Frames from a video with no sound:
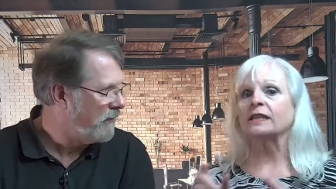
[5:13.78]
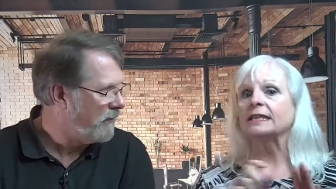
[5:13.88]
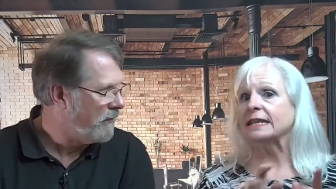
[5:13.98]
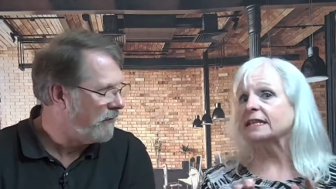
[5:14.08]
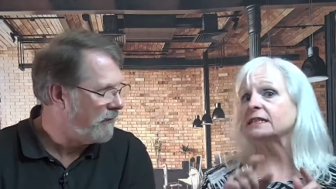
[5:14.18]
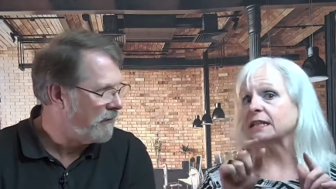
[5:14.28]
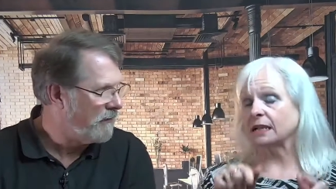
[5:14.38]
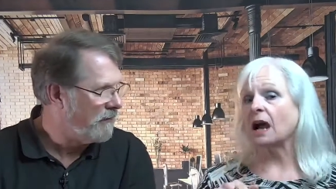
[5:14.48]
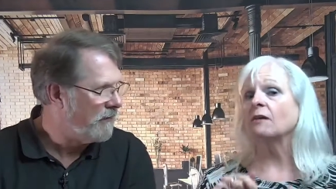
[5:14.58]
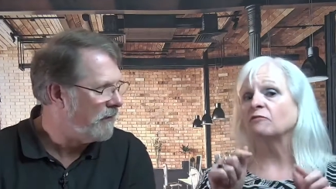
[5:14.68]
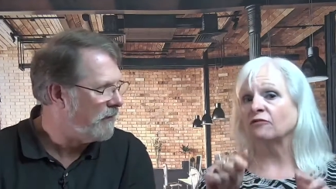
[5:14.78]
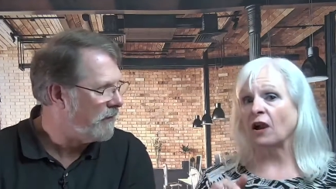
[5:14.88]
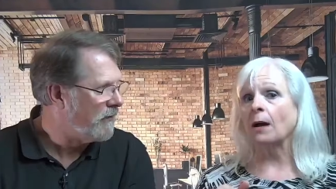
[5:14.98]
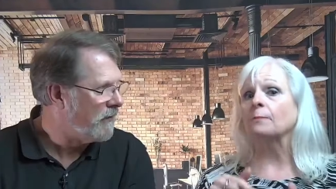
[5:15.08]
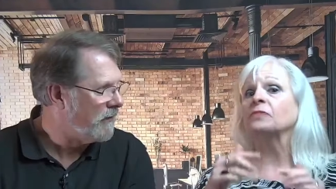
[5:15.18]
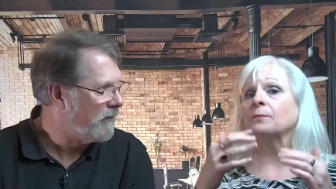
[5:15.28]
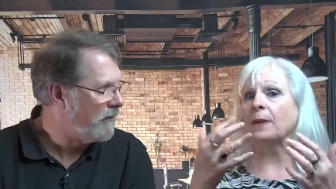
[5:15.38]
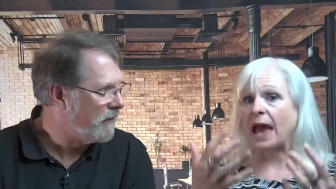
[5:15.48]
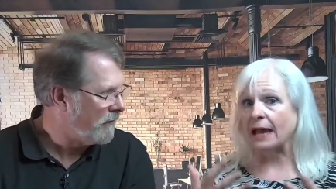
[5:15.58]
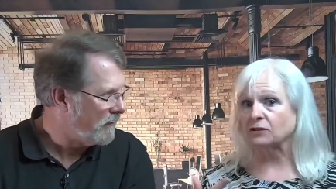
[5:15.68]
Speaker 1: needs to come from the
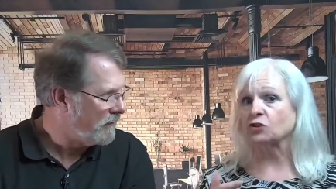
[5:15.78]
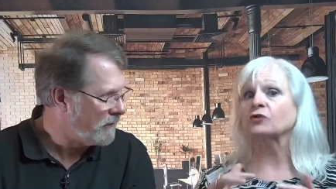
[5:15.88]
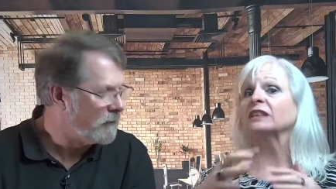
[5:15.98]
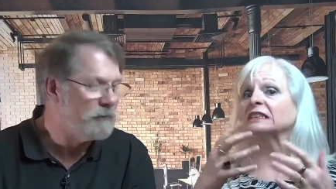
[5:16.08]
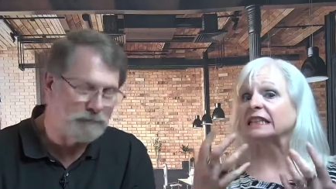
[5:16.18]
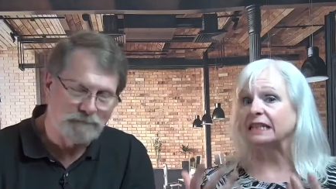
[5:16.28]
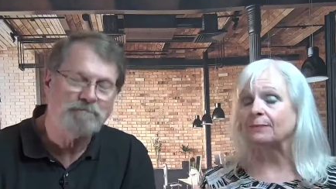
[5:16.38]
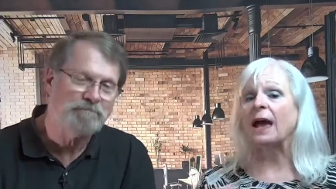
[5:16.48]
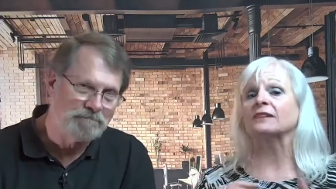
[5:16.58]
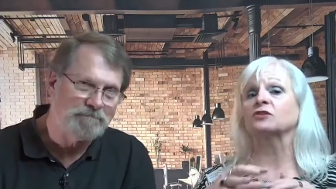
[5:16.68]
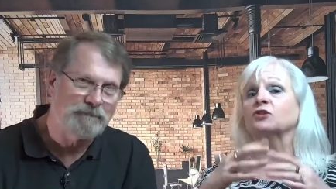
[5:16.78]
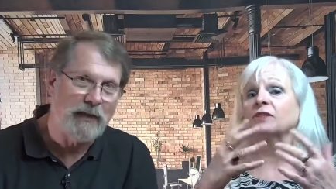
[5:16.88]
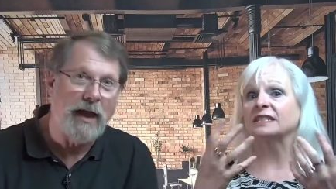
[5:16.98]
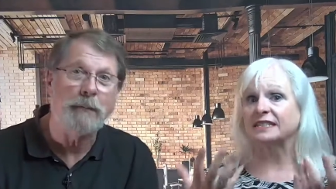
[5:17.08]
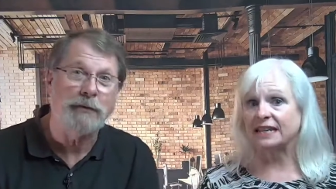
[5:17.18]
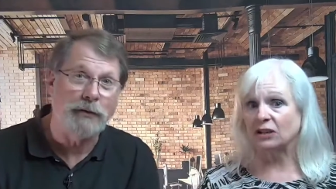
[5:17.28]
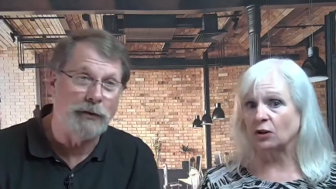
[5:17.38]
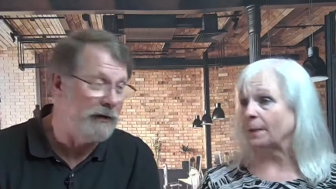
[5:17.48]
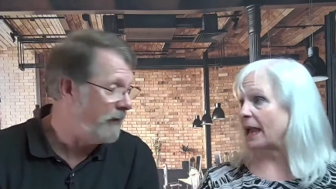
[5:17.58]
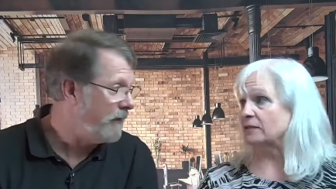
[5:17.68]
pastor, the lead pastor, the Absolutely.
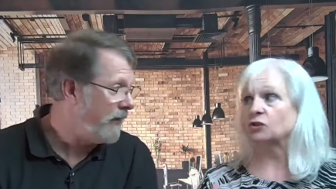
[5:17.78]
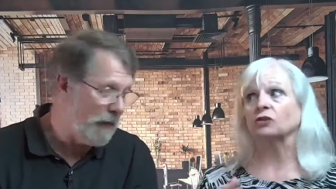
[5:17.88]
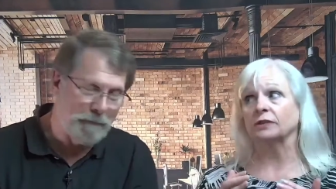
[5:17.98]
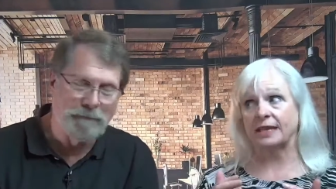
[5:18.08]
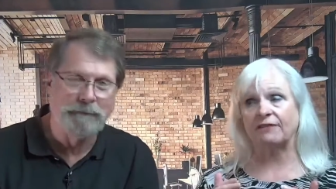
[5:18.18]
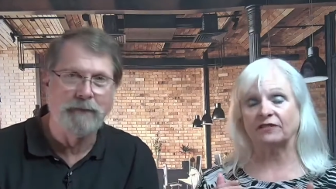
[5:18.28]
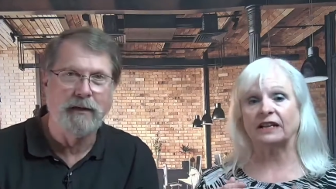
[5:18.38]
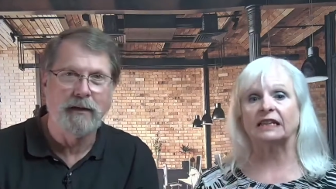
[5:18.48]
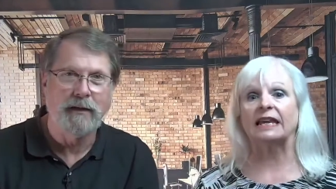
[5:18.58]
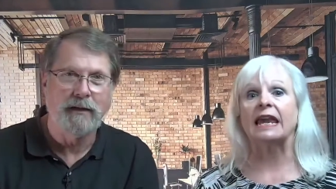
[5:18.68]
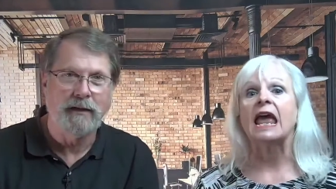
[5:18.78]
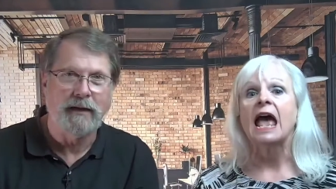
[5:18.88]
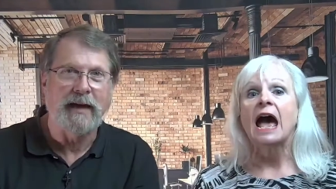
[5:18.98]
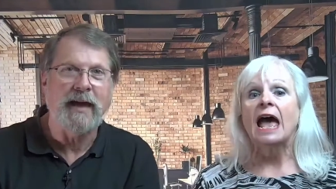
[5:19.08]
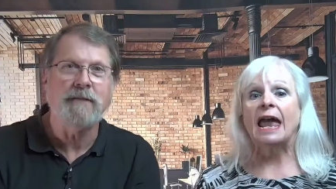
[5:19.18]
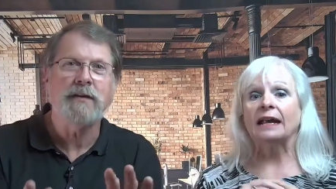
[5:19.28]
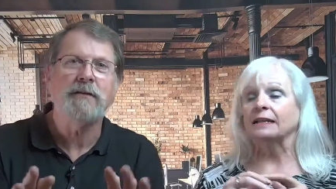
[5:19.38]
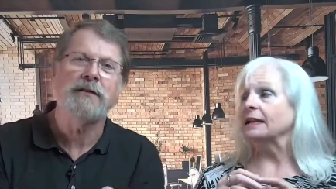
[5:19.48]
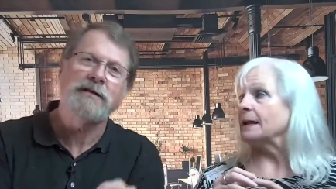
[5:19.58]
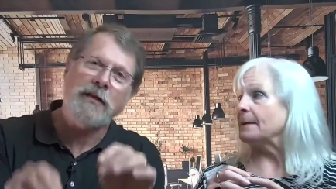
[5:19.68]
senior pastor, yeah. definitely. Even and,
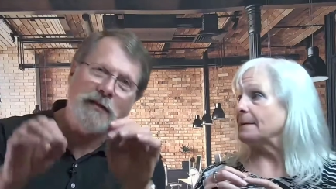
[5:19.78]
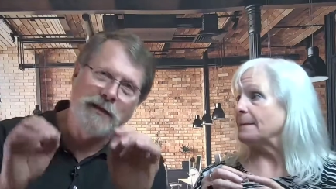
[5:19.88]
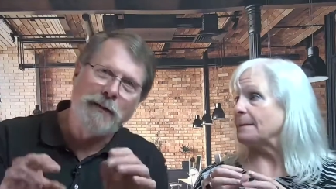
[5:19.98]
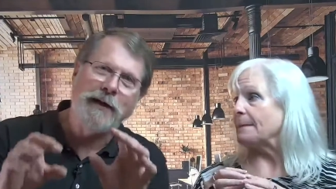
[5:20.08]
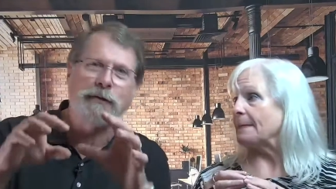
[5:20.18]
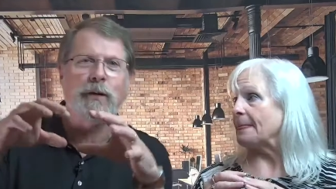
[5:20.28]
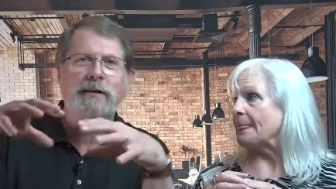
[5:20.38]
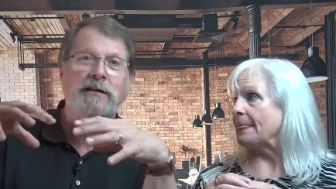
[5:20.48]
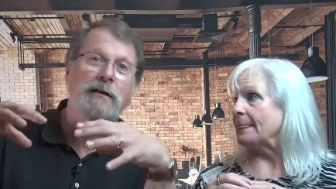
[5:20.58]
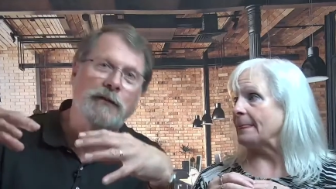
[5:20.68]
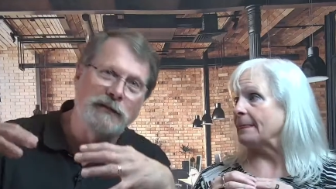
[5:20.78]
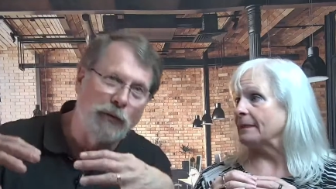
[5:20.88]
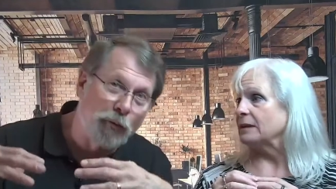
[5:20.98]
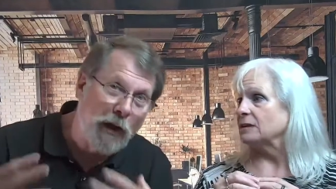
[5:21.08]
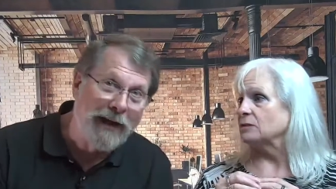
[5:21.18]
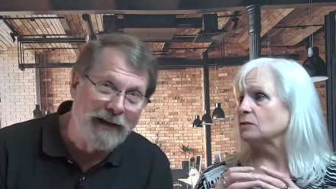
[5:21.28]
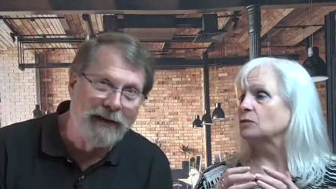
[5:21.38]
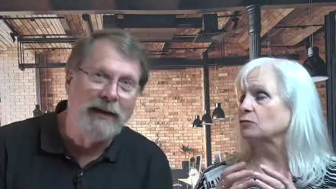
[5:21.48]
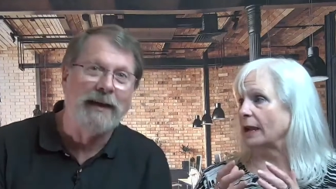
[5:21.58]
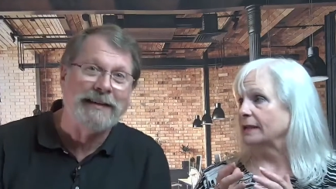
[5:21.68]
if
Speaker 2: it's not the lead pastor who actually did the physical
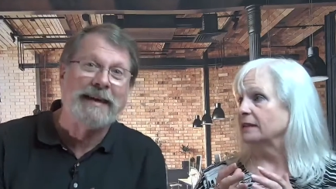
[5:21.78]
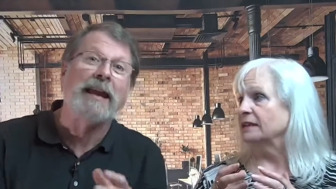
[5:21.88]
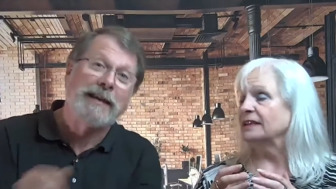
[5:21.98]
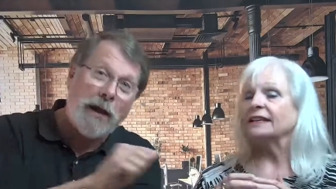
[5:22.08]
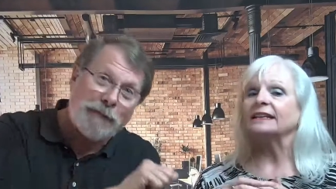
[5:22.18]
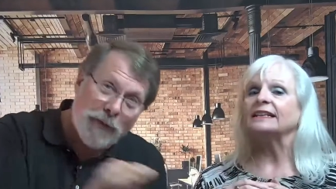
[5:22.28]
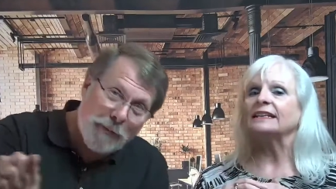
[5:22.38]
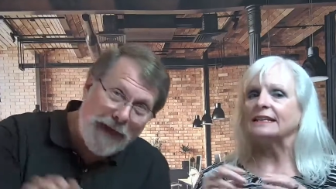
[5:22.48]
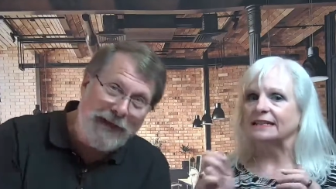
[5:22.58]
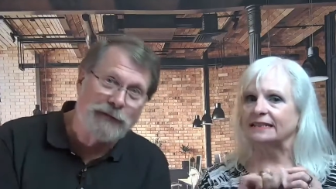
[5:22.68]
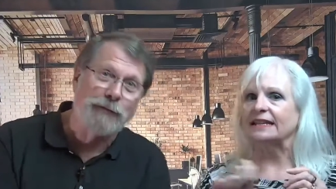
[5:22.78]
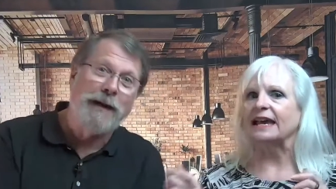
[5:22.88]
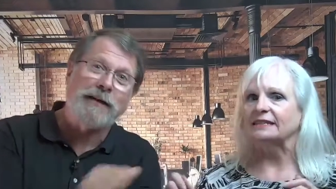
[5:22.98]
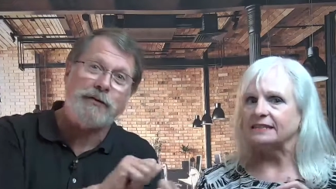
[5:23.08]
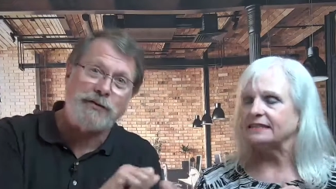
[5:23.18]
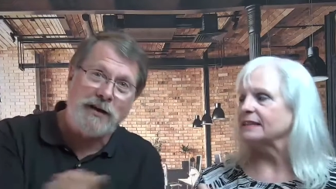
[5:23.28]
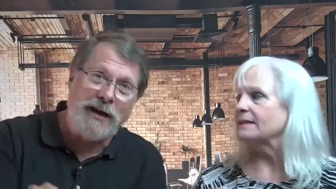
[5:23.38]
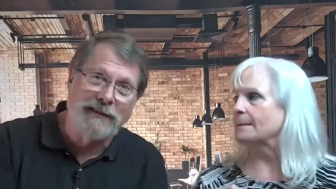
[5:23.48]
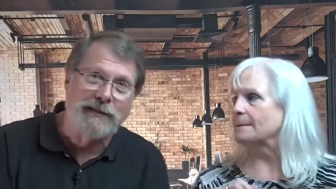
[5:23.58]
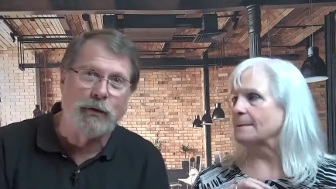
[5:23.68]
writing, right? It's got to come from the pastor. Yes. Pastor
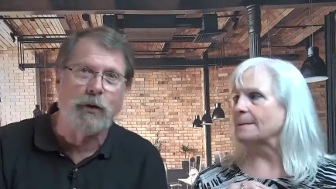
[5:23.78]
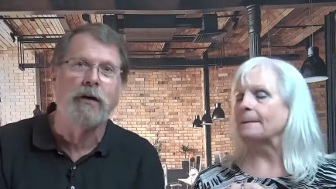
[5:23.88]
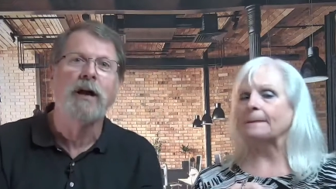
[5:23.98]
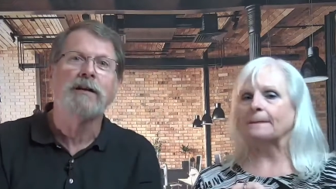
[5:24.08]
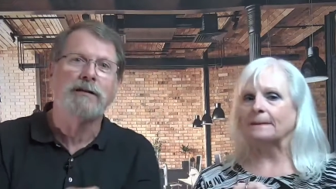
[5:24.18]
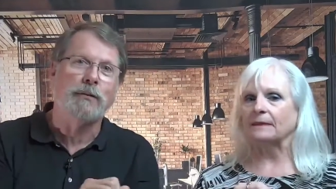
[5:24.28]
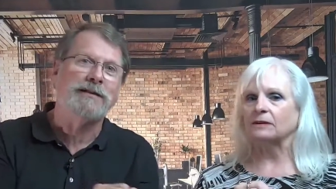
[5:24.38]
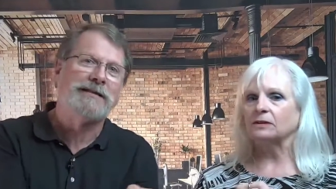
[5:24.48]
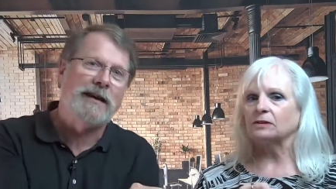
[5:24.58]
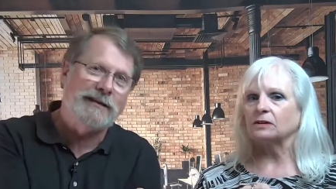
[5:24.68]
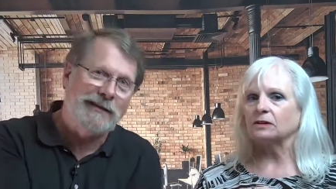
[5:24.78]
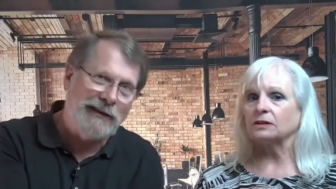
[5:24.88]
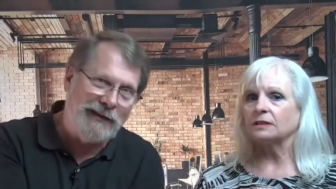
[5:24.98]
signs it, or someone signs it in